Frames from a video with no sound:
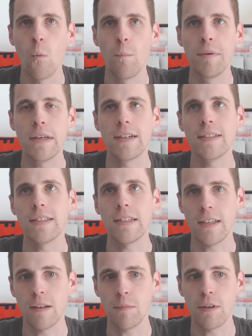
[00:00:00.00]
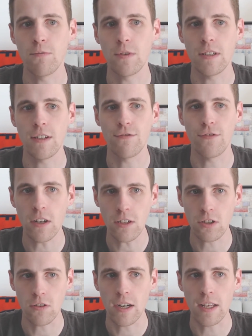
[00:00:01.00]
because it can be really
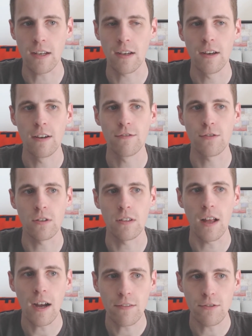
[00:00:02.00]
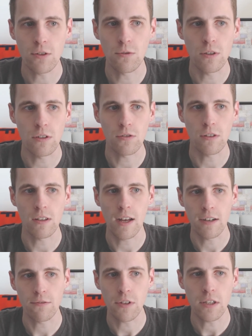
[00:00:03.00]
frustrating for a lot of viewers or a
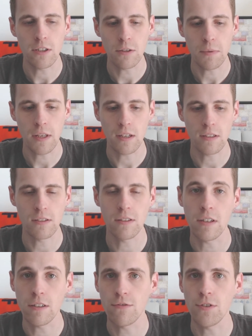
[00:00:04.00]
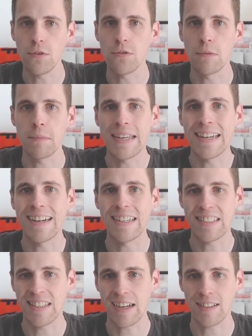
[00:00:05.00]
lot of readers because their views may not
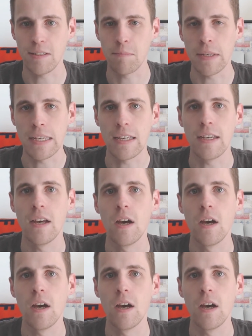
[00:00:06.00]
exactly be